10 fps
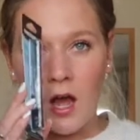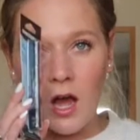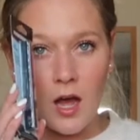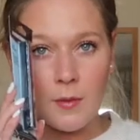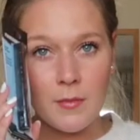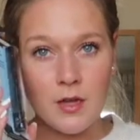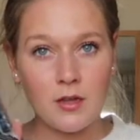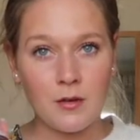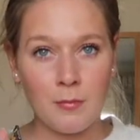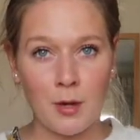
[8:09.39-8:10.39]
Um,
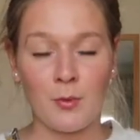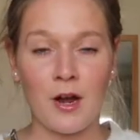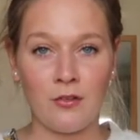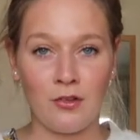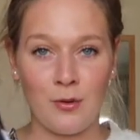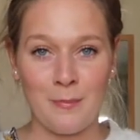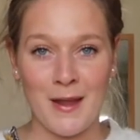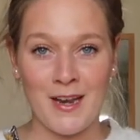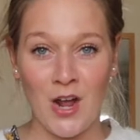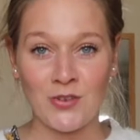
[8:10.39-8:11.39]
my brows are a
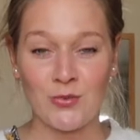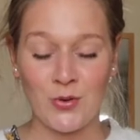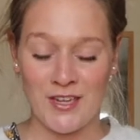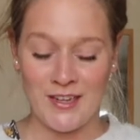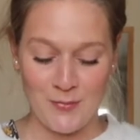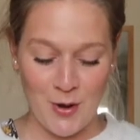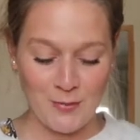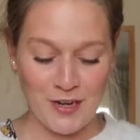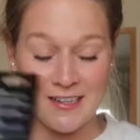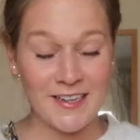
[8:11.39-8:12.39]
bit unruly at the
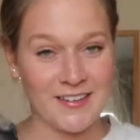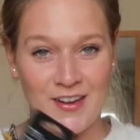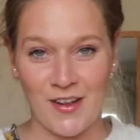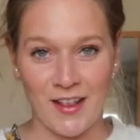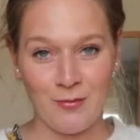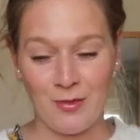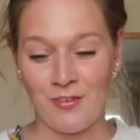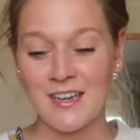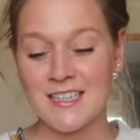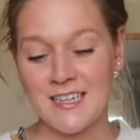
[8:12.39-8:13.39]
moment. I need to go get them
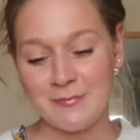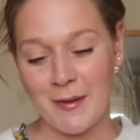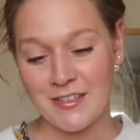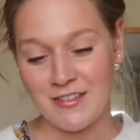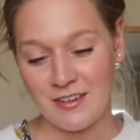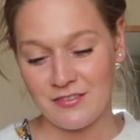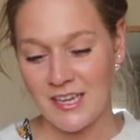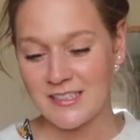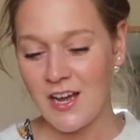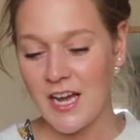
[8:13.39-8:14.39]
threaded, but I just haven't
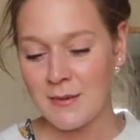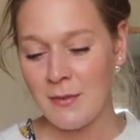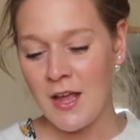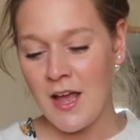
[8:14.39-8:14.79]
had time.